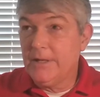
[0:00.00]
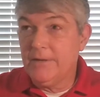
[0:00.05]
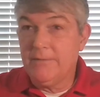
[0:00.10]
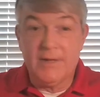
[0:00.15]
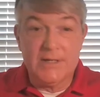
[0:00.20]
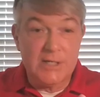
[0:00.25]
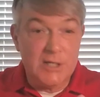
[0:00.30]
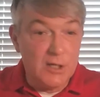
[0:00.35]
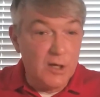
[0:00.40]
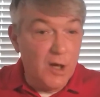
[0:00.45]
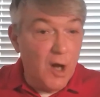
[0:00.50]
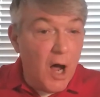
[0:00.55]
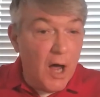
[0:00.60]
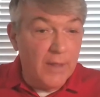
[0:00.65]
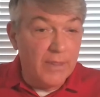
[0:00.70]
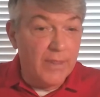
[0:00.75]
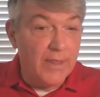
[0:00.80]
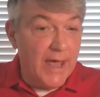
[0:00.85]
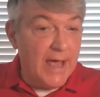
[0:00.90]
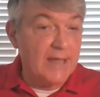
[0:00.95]
If it's
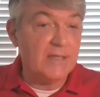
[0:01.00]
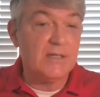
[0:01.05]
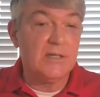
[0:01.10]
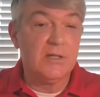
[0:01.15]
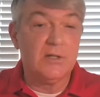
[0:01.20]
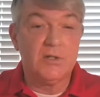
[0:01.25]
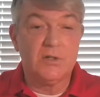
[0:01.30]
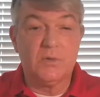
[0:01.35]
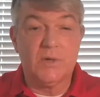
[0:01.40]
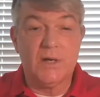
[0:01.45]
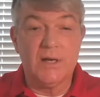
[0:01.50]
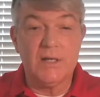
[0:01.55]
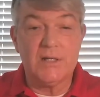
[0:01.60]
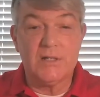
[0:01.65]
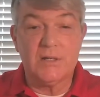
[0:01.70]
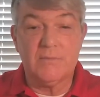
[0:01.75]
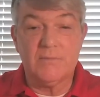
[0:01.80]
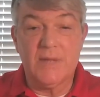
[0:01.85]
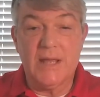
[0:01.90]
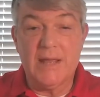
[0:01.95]
not that
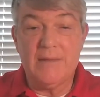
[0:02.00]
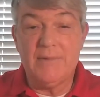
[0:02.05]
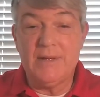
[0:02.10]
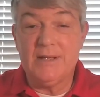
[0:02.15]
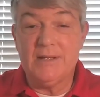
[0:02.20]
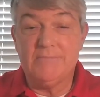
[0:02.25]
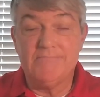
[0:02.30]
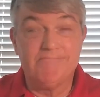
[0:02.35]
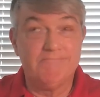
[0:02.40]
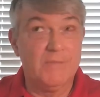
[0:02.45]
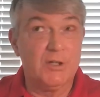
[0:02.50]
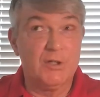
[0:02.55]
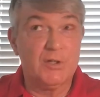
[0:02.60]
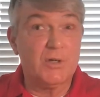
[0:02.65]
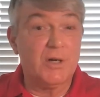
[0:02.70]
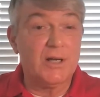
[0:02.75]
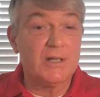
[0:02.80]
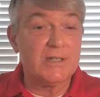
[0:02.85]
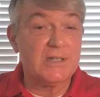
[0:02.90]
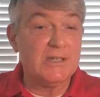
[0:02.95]
situation, maybe the
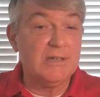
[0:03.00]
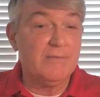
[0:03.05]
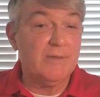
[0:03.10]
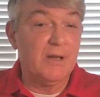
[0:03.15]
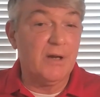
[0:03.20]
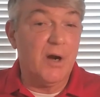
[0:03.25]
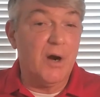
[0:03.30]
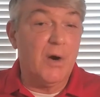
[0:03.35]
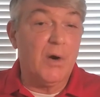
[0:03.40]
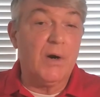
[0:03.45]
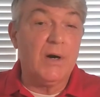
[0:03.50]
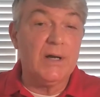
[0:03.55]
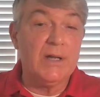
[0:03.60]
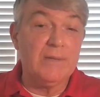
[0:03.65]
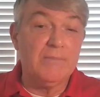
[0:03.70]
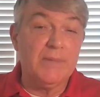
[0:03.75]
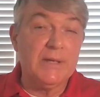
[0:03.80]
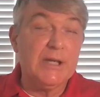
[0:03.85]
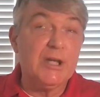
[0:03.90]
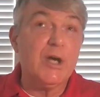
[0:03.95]
truck's even
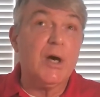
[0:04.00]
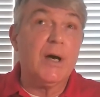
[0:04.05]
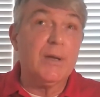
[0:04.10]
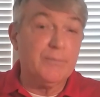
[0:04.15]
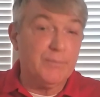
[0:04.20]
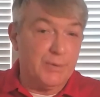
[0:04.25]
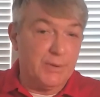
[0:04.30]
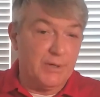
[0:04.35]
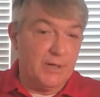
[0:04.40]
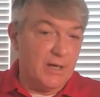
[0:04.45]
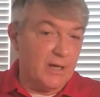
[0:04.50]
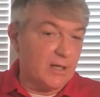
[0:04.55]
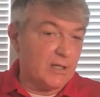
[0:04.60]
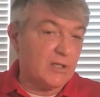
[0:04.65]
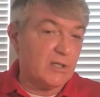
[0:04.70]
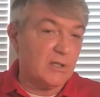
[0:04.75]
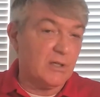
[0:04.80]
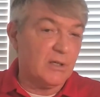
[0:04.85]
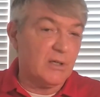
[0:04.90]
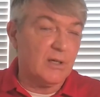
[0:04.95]
already begun
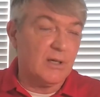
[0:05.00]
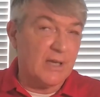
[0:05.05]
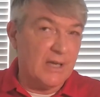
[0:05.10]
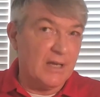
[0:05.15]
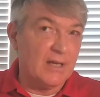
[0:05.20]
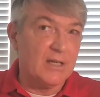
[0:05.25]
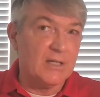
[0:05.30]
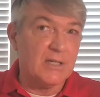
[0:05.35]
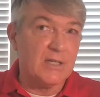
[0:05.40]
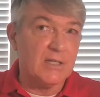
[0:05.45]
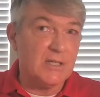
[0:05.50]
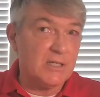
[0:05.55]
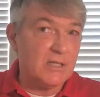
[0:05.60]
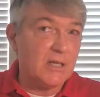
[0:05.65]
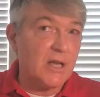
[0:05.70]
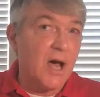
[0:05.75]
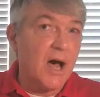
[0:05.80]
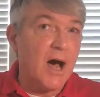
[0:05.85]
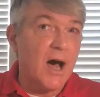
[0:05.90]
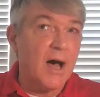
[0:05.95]
production, again, as a
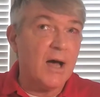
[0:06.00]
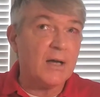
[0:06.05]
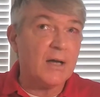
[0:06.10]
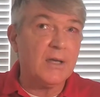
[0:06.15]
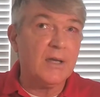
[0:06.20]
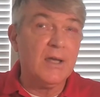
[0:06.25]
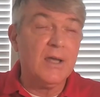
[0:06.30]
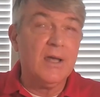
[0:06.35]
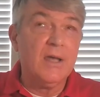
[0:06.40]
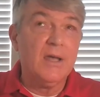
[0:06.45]
stock